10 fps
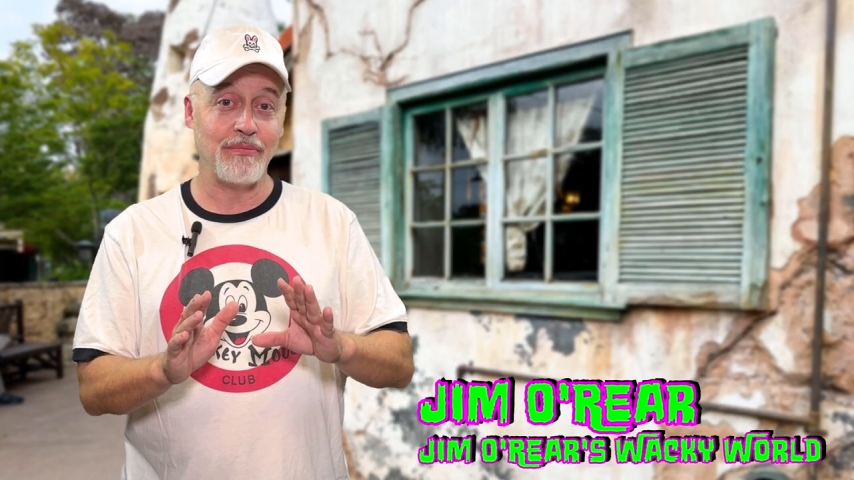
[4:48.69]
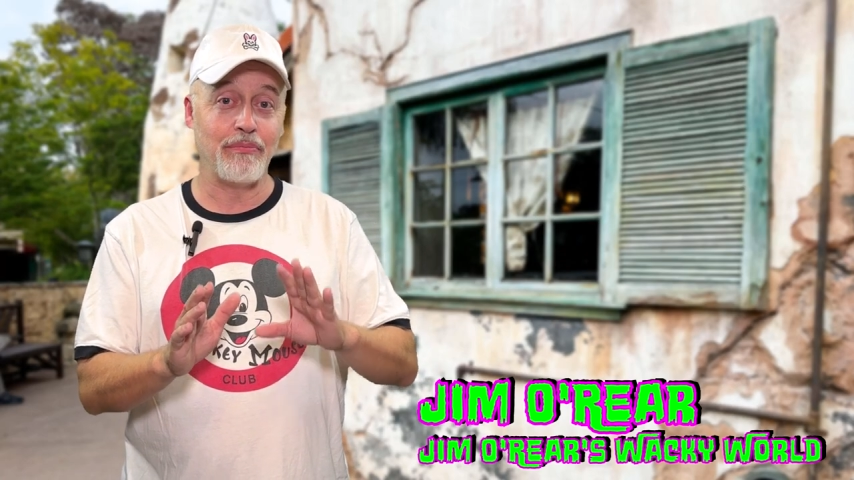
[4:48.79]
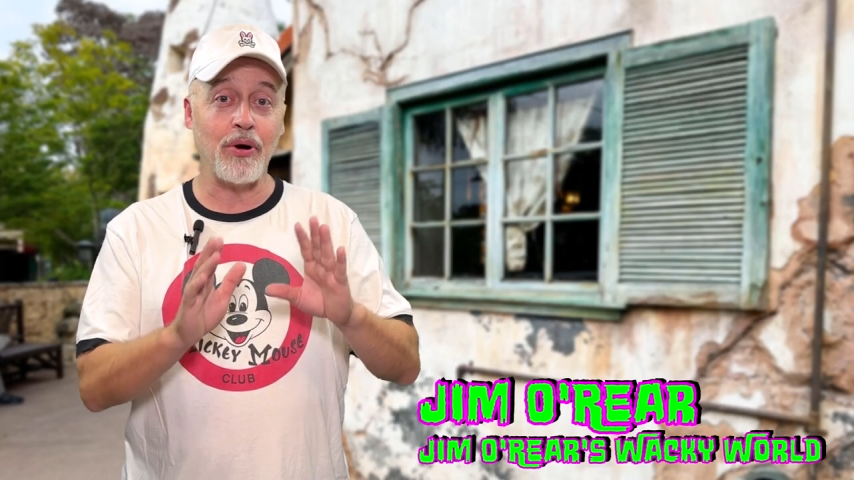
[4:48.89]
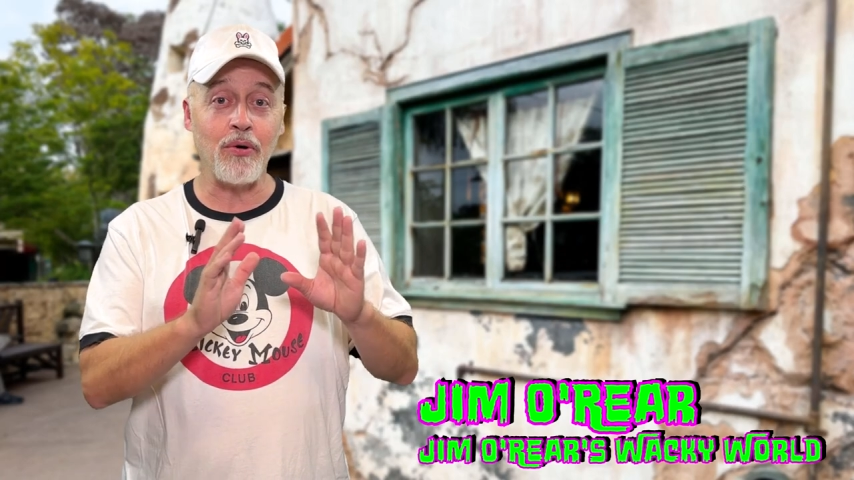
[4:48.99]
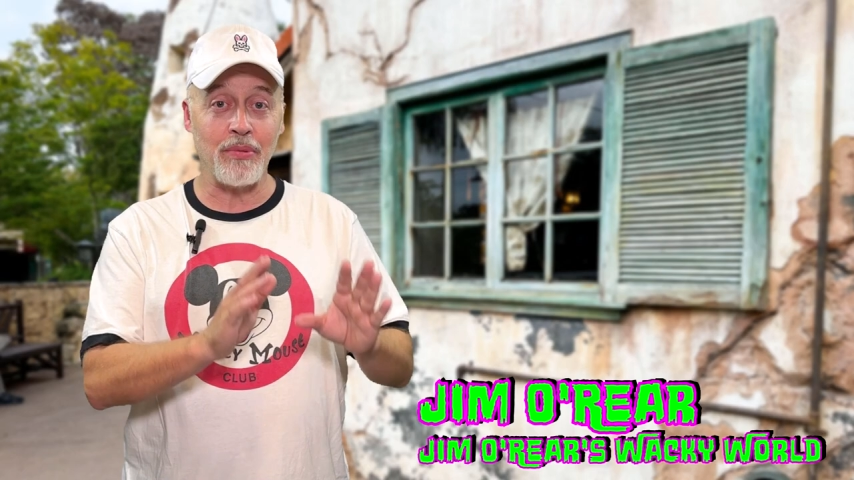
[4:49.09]

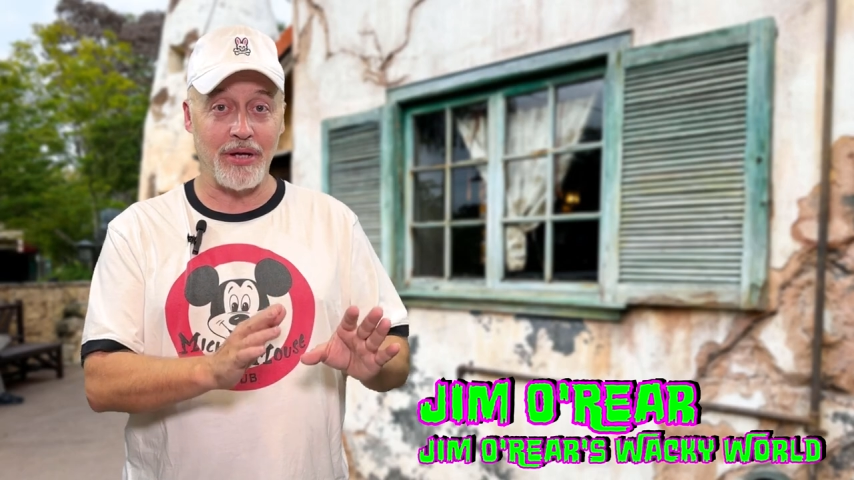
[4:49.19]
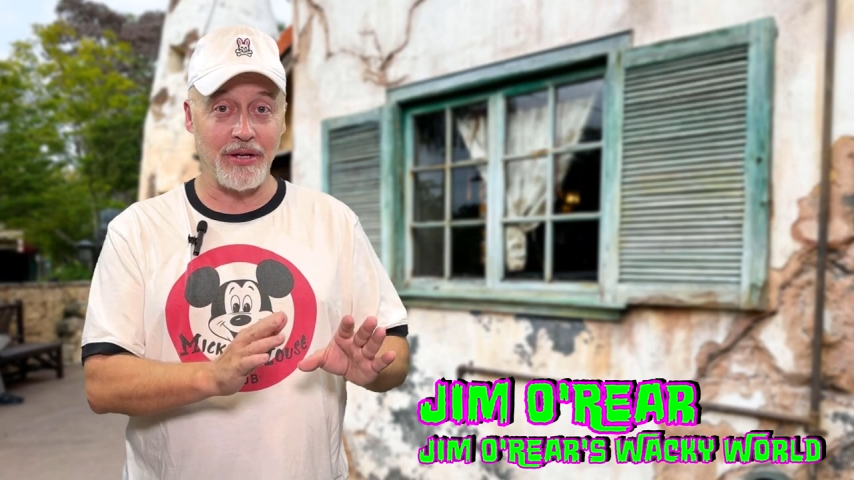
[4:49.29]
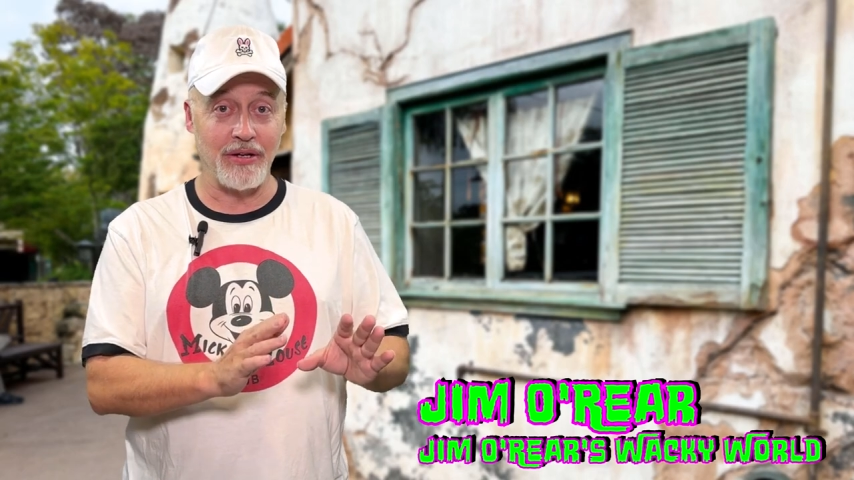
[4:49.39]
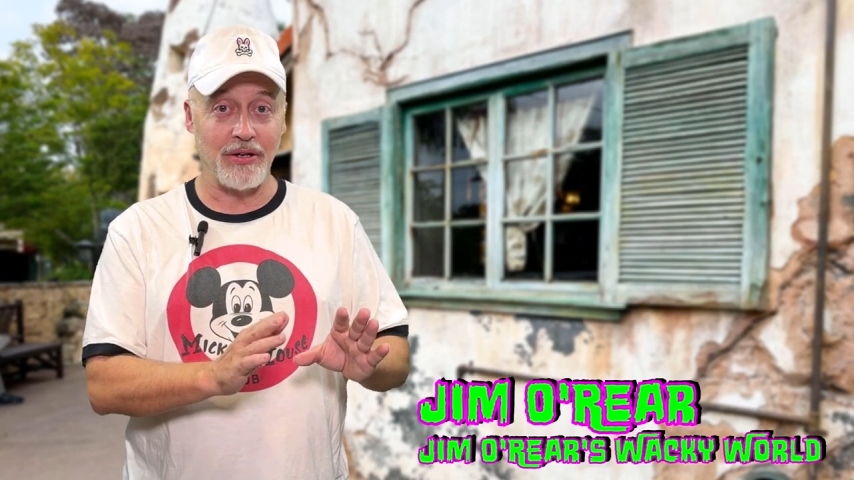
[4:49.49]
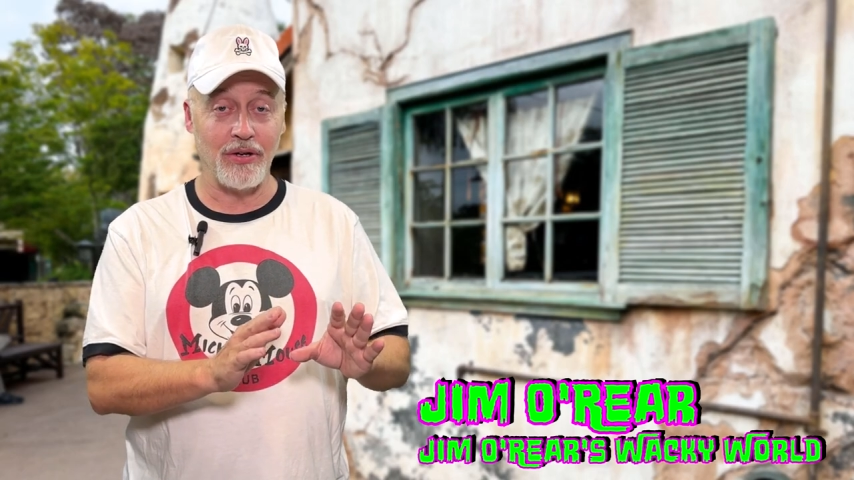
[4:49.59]
Boma
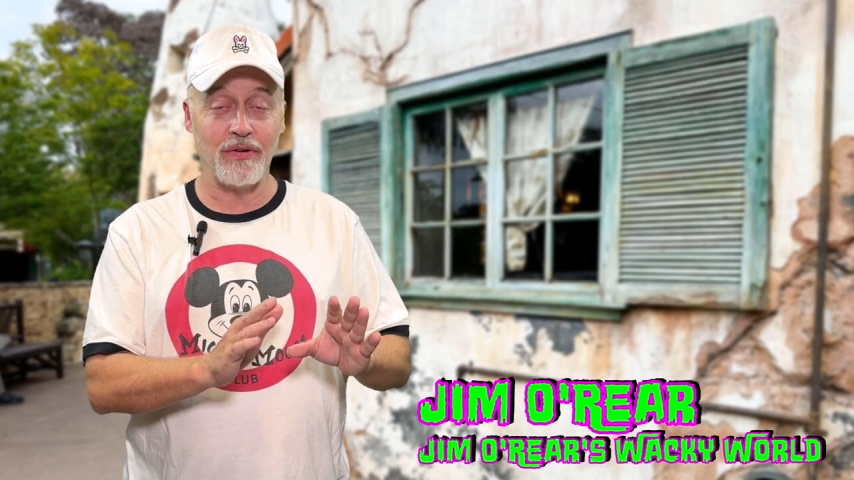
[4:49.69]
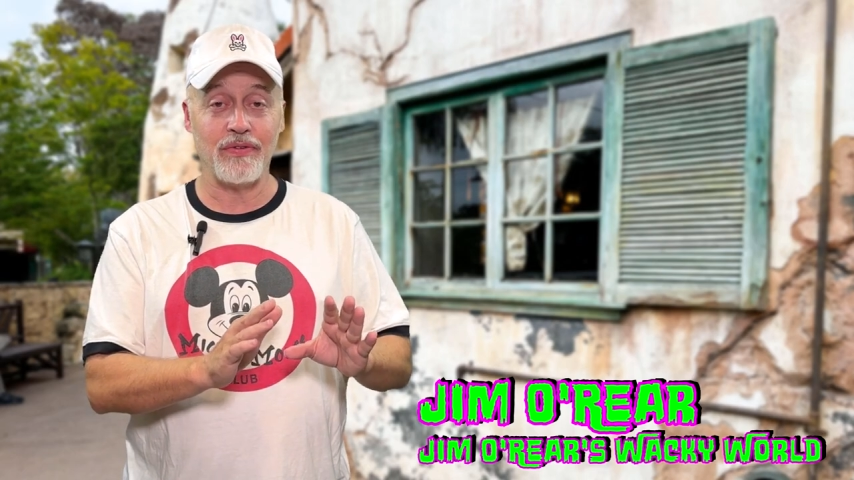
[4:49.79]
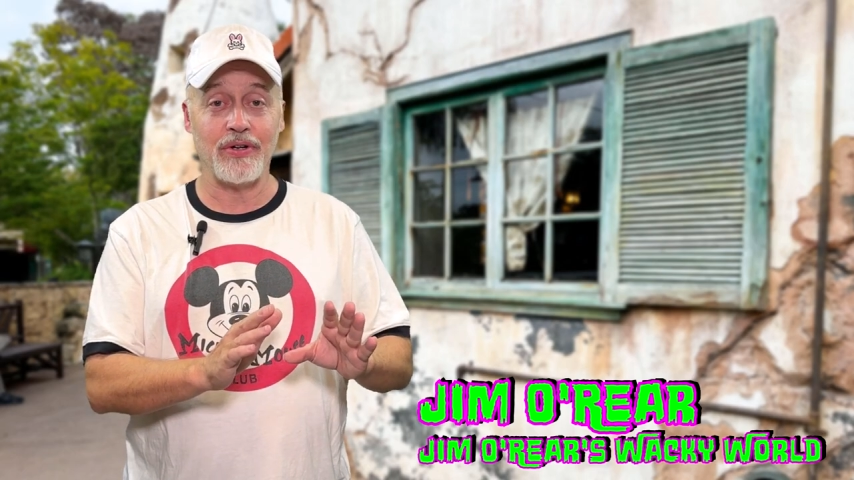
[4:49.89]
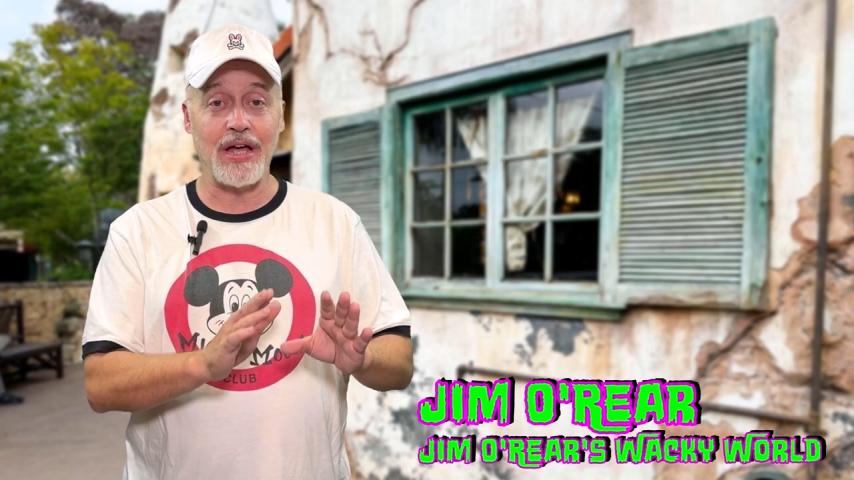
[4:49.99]
over